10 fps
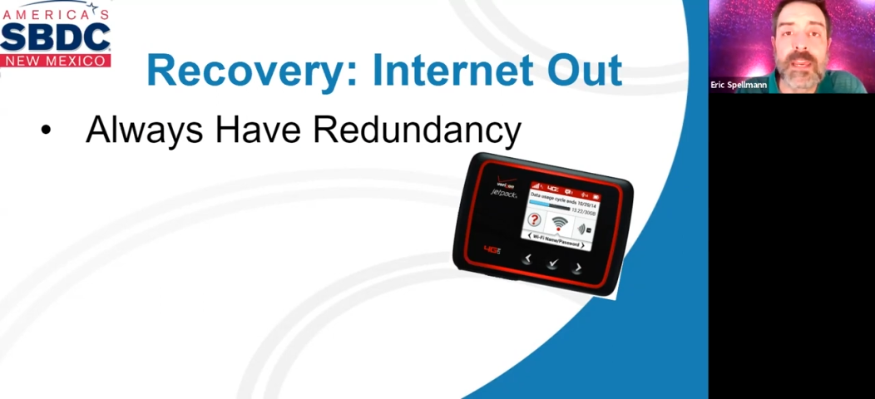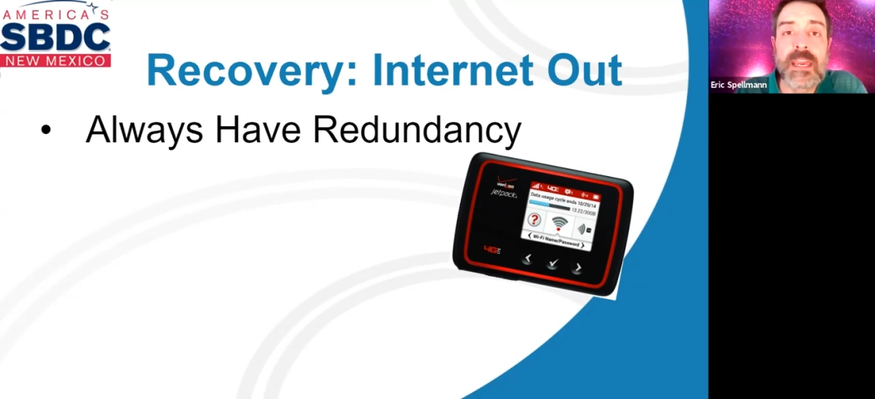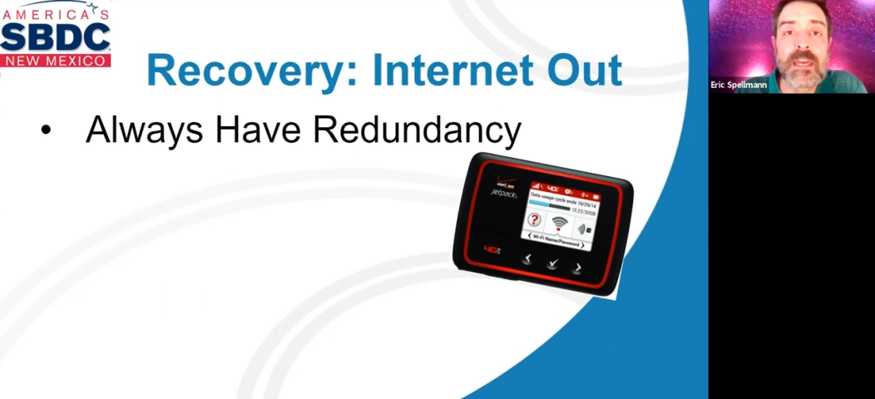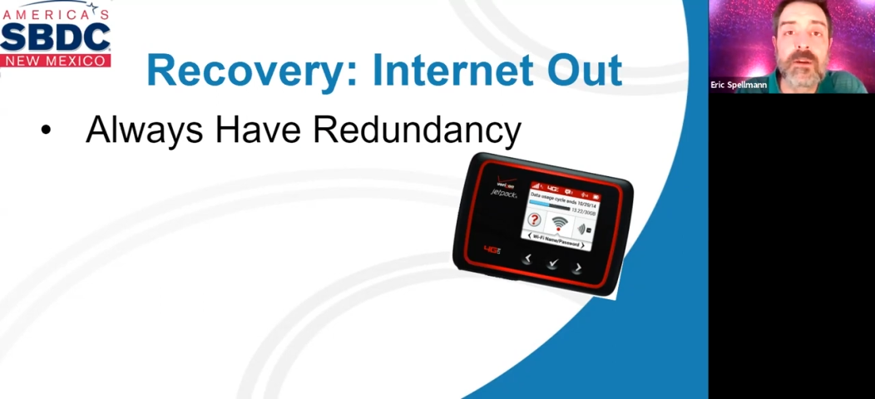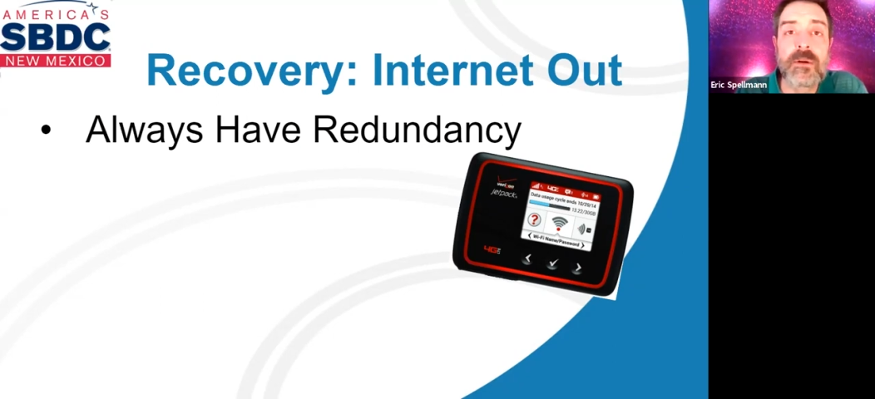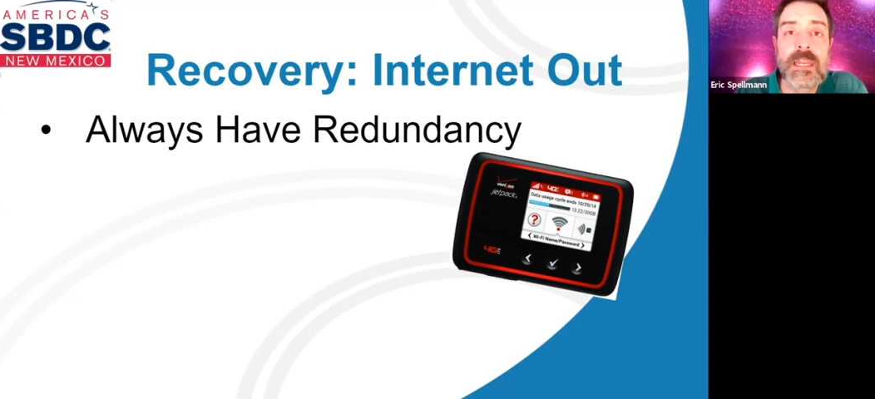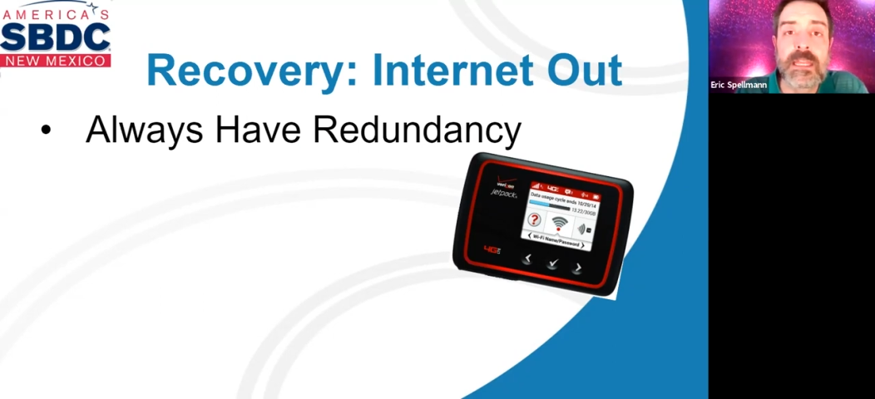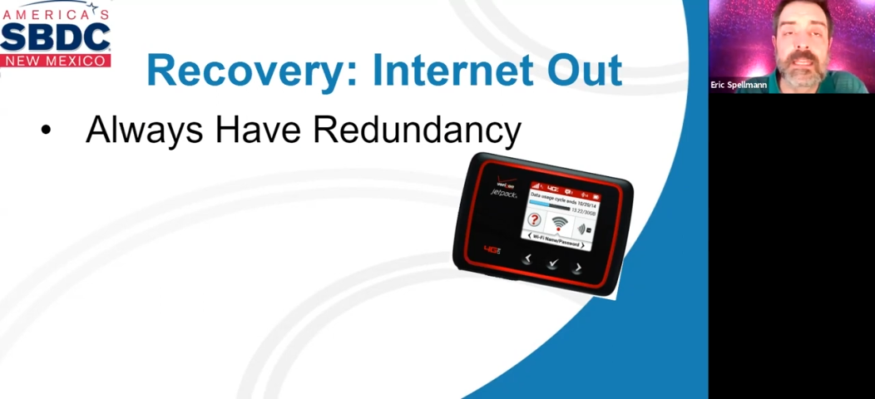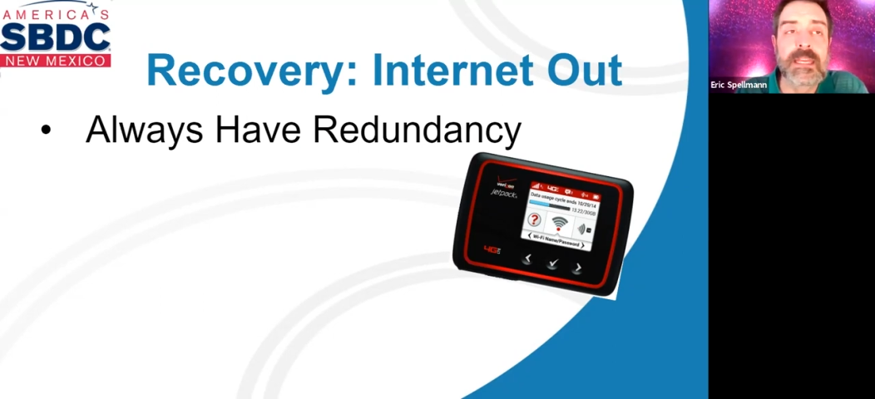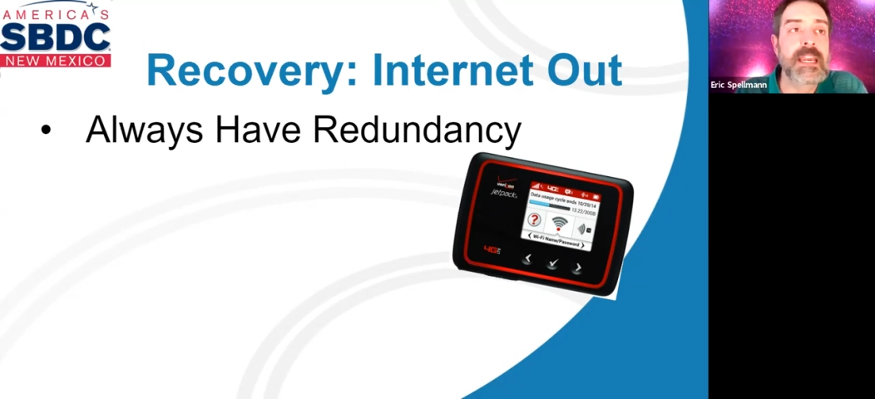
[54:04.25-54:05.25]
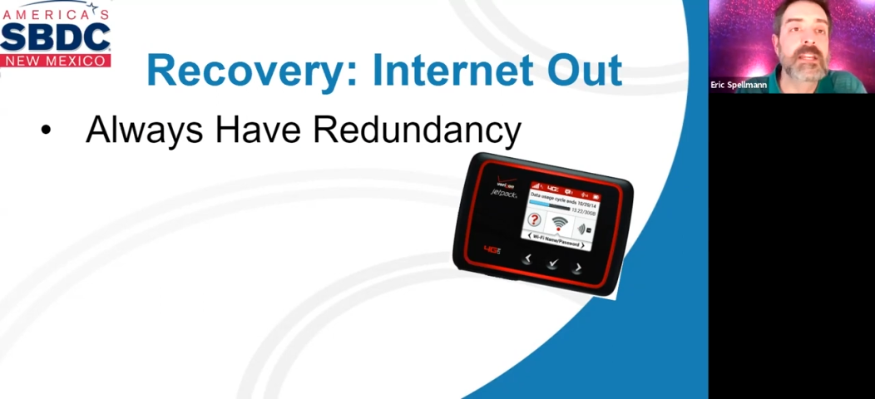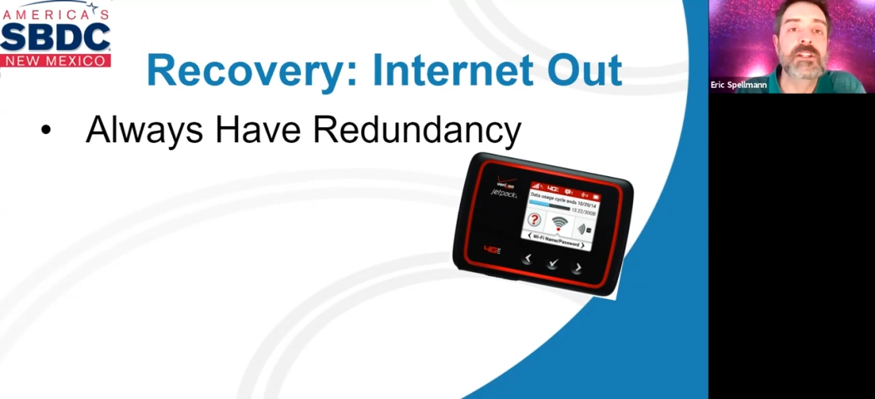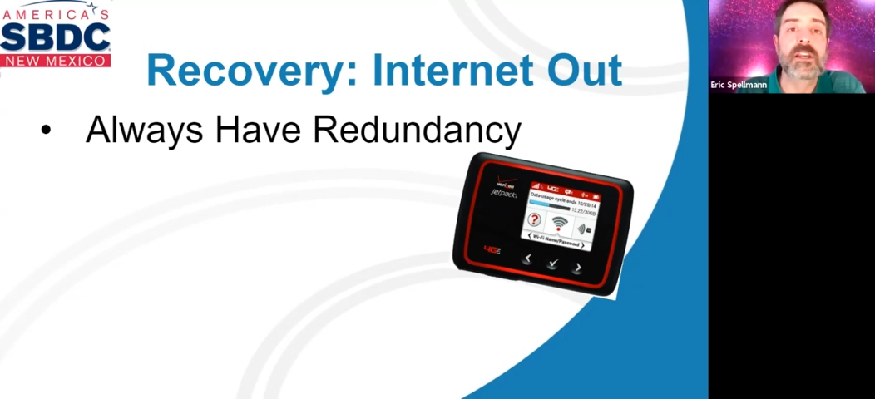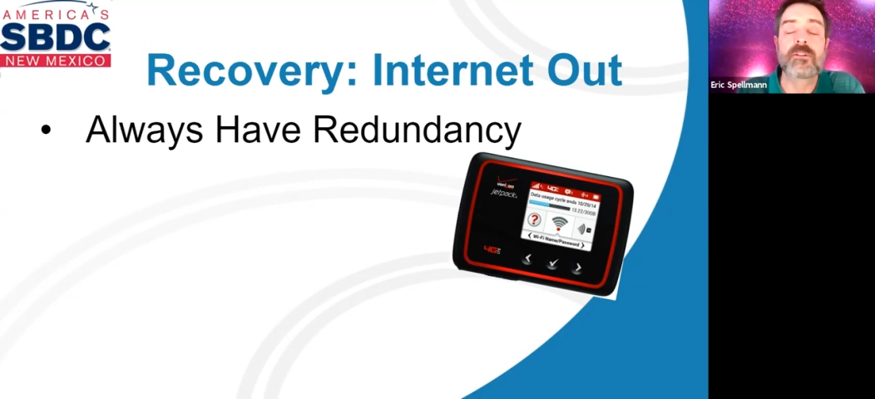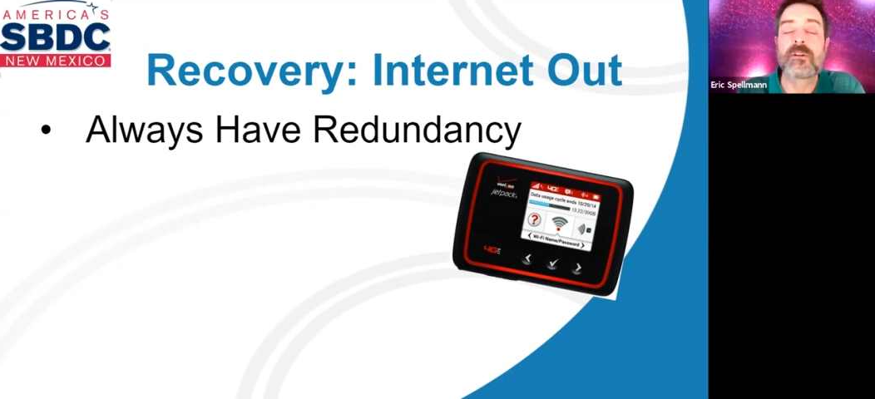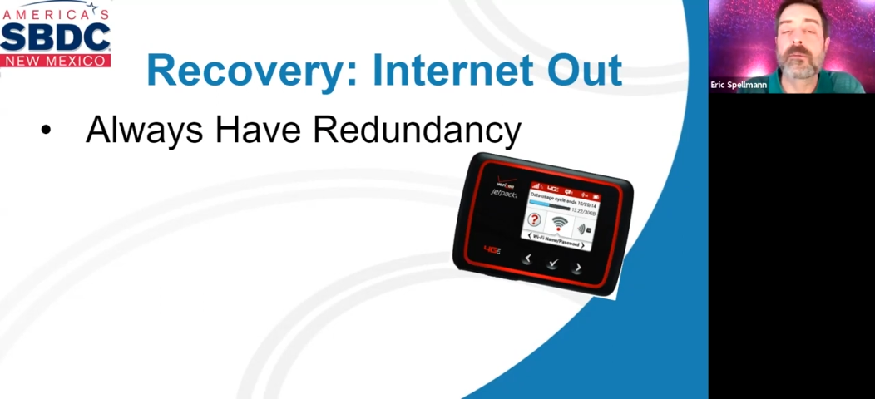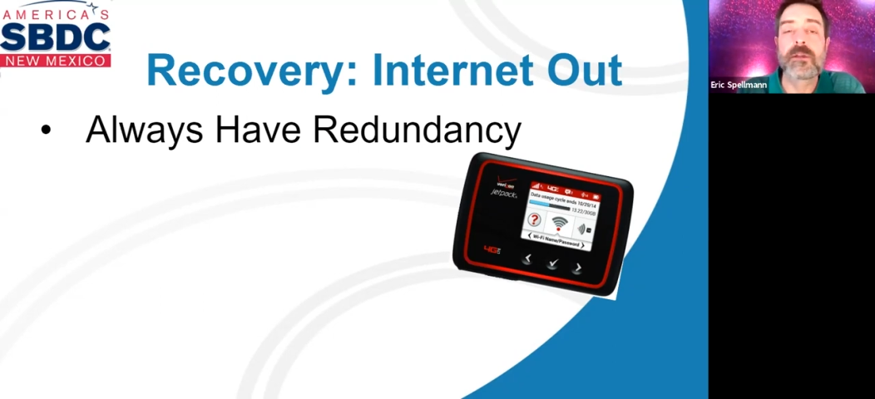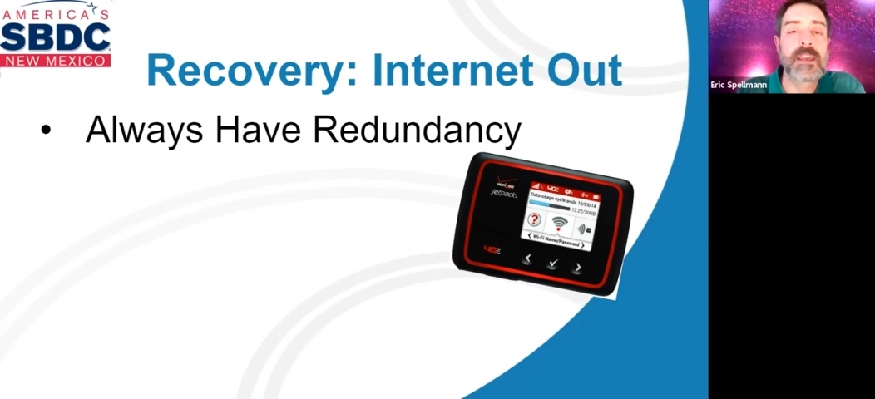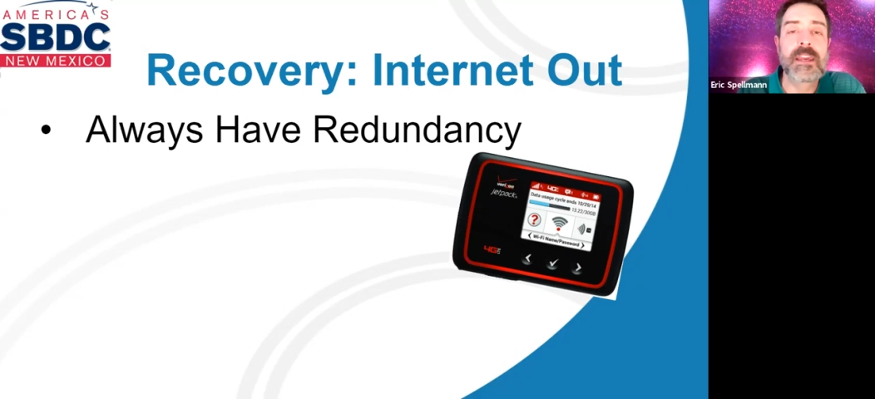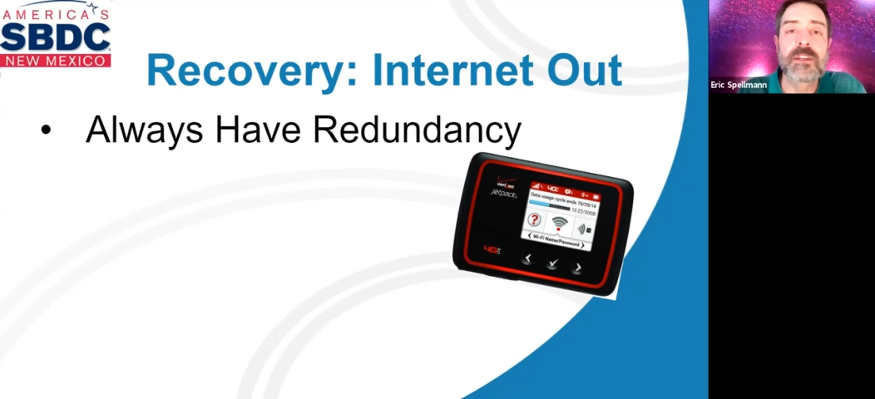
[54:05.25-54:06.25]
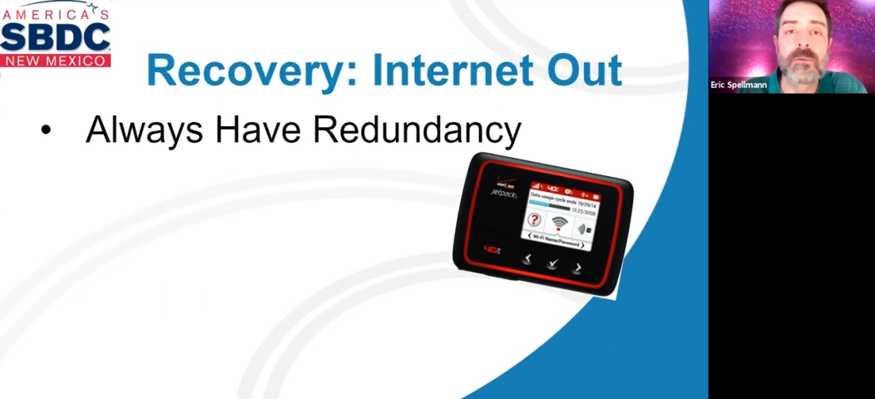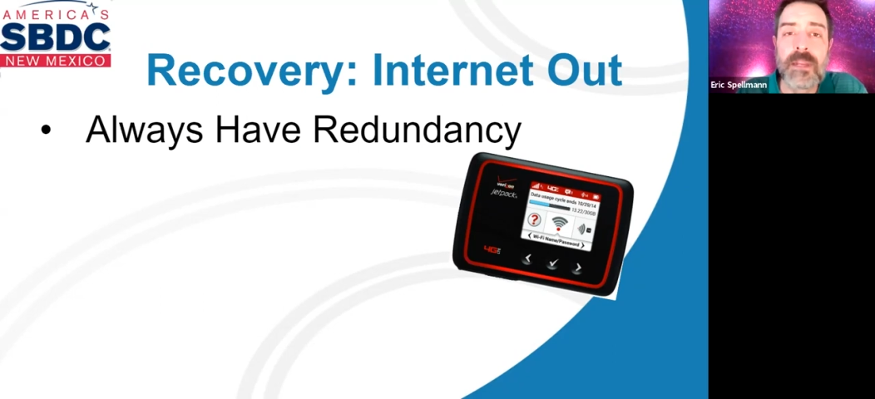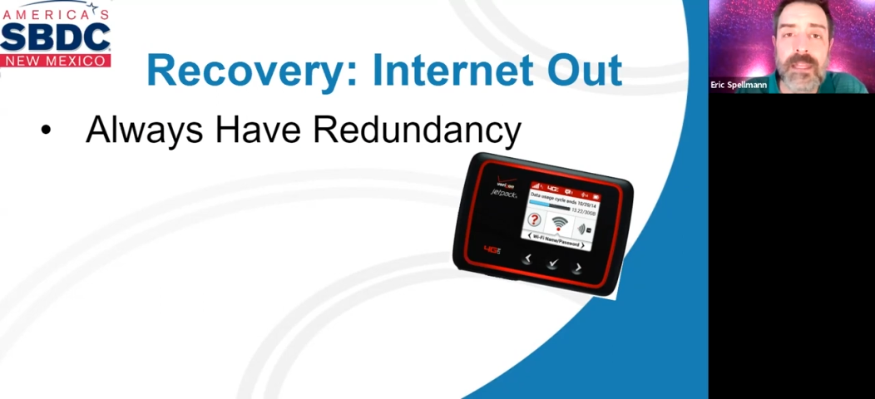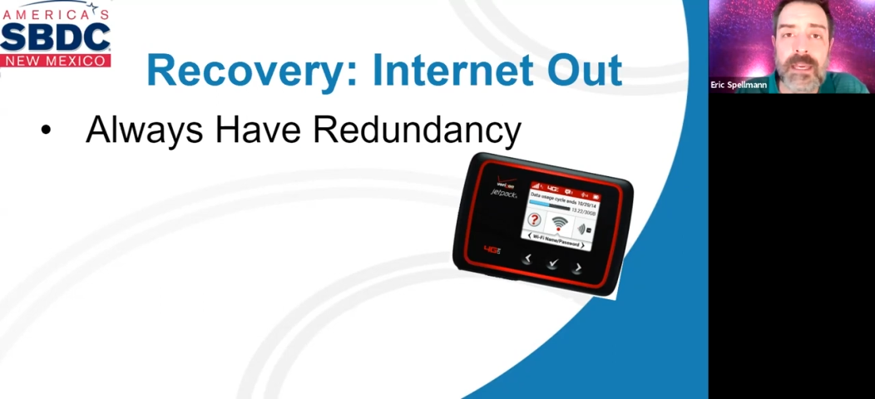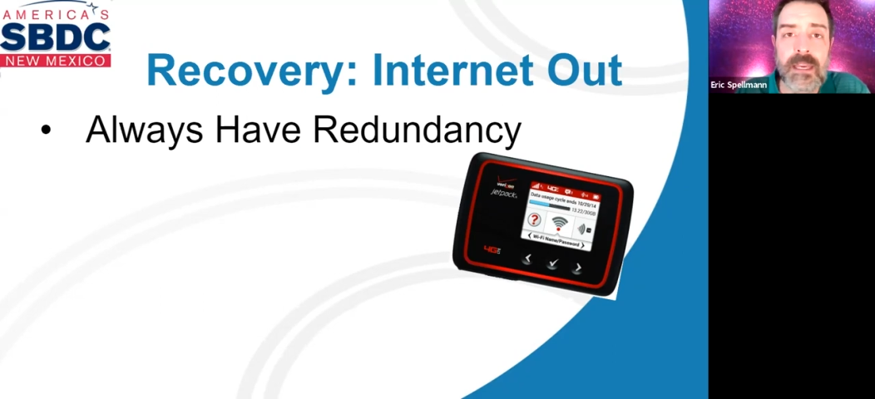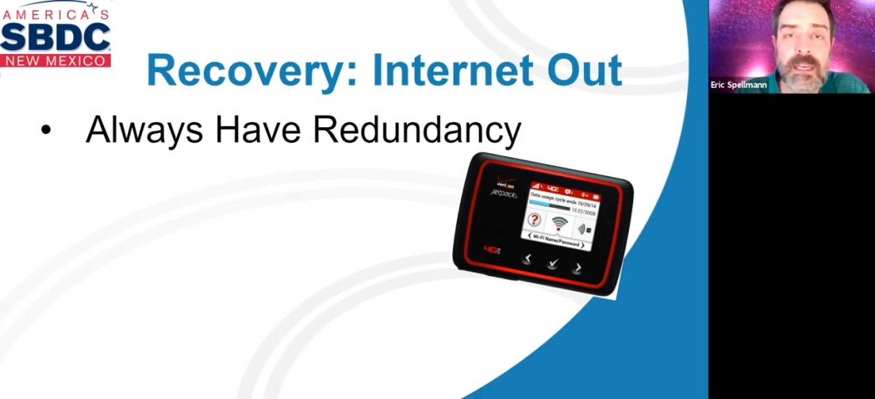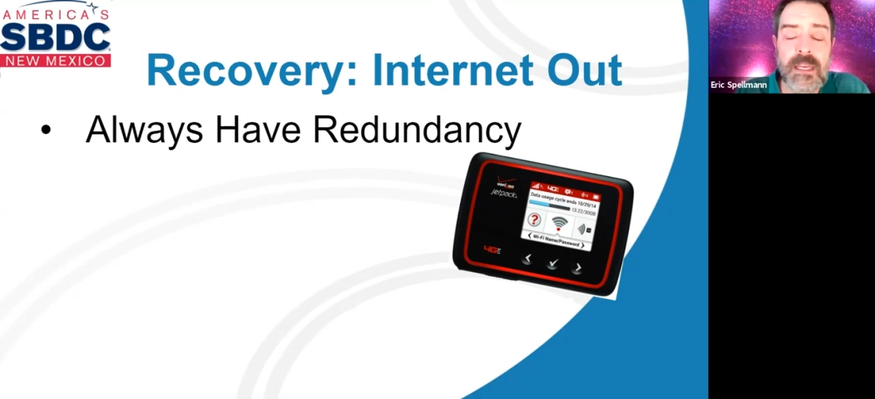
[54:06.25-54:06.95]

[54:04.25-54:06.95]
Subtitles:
They can't do anything. They can't check their email. They can't do anything.